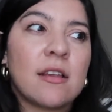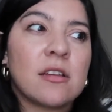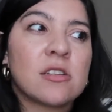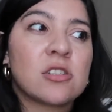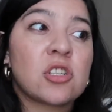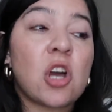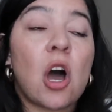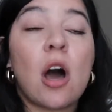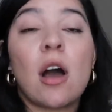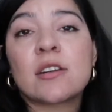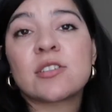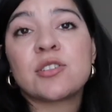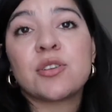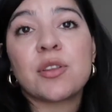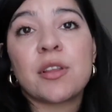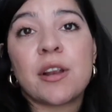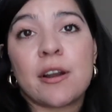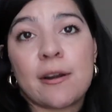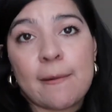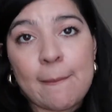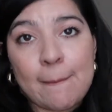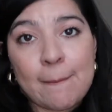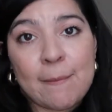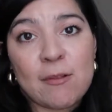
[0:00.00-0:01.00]
talked to
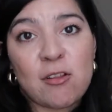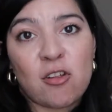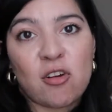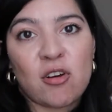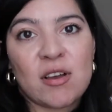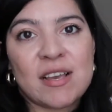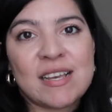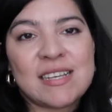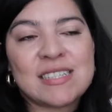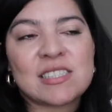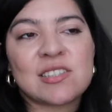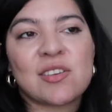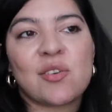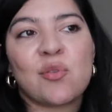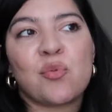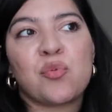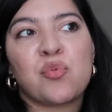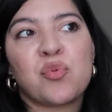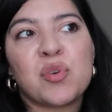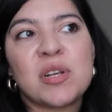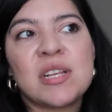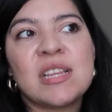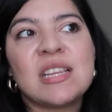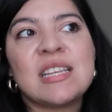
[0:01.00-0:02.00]
their employees
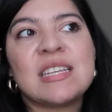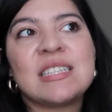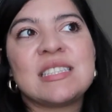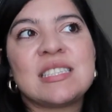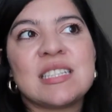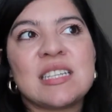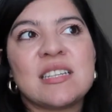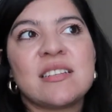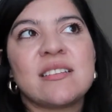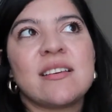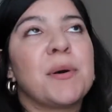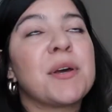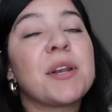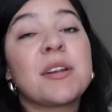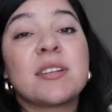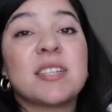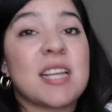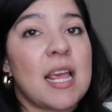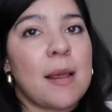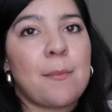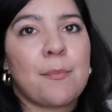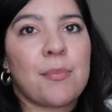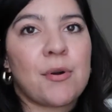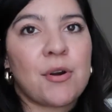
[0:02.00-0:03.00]
really did put a
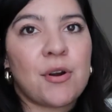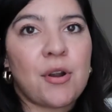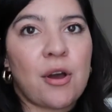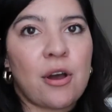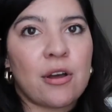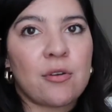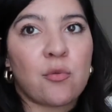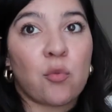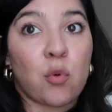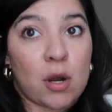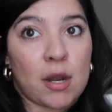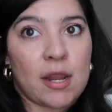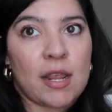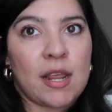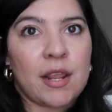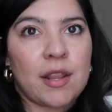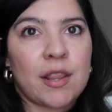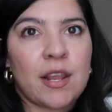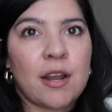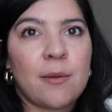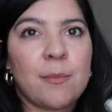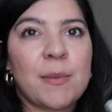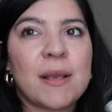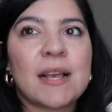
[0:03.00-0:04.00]
damper on working
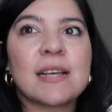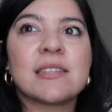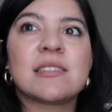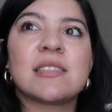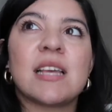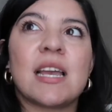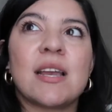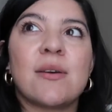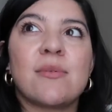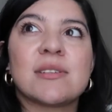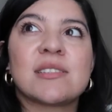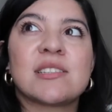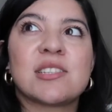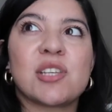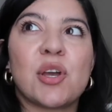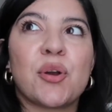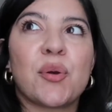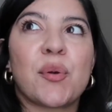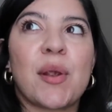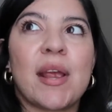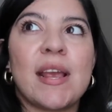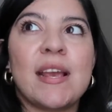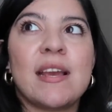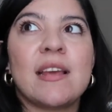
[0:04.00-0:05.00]
there, because it was so
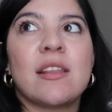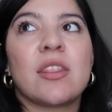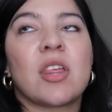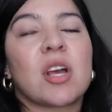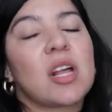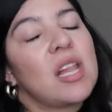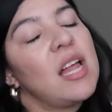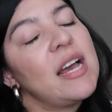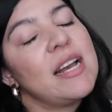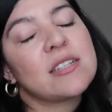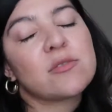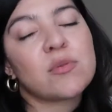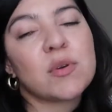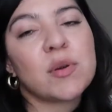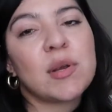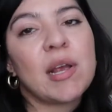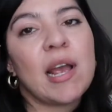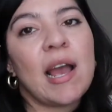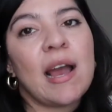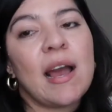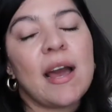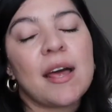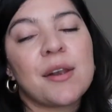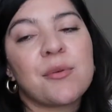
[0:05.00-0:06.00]
great. The clients we
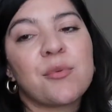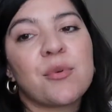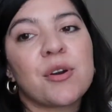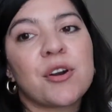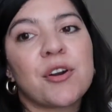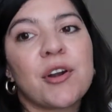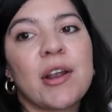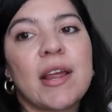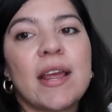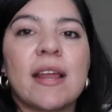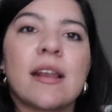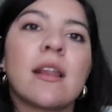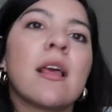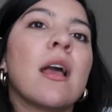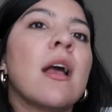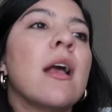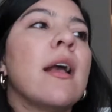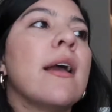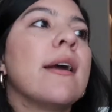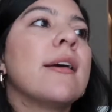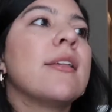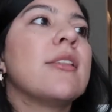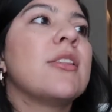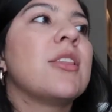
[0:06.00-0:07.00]
had were great.
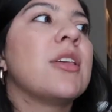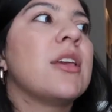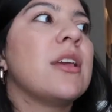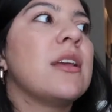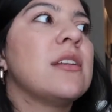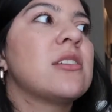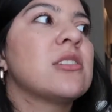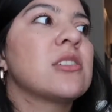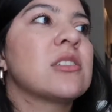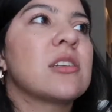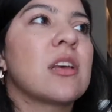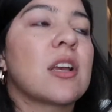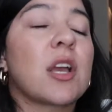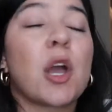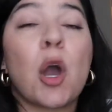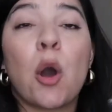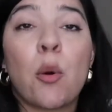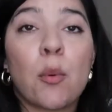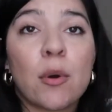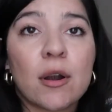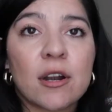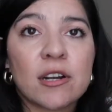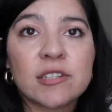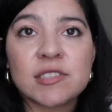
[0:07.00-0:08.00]
The
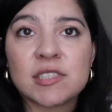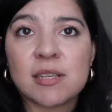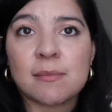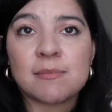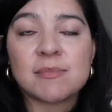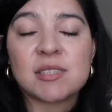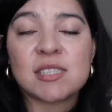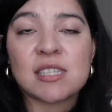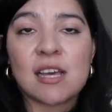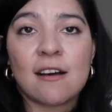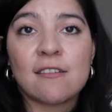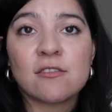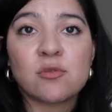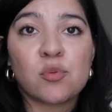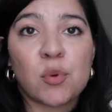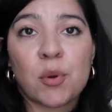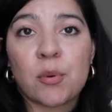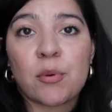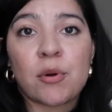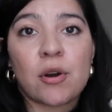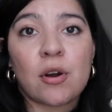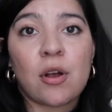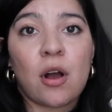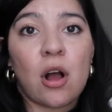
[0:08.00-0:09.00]
coworkers themselves, we
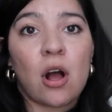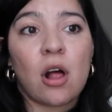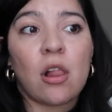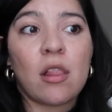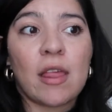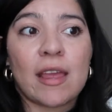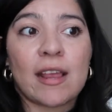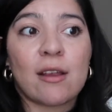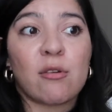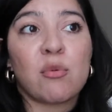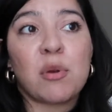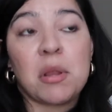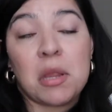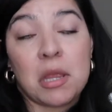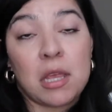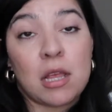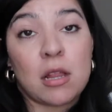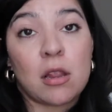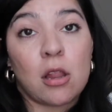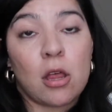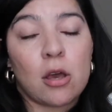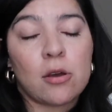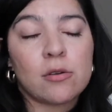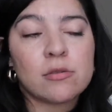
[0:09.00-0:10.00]
were all like really
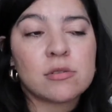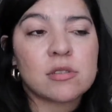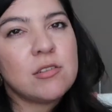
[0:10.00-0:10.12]
close.